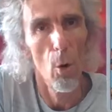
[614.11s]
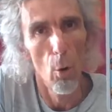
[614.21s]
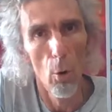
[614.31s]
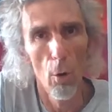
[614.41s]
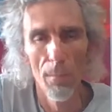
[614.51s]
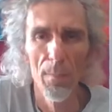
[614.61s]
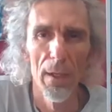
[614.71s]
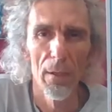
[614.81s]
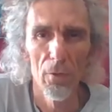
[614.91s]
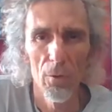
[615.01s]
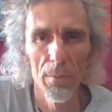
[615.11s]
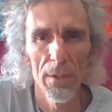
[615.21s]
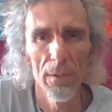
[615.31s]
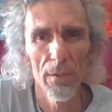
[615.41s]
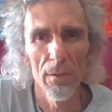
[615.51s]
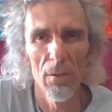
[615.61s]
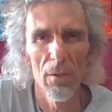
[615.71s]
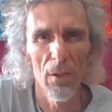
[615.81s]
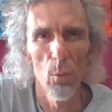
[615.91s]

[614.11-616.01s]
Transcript: or could be like a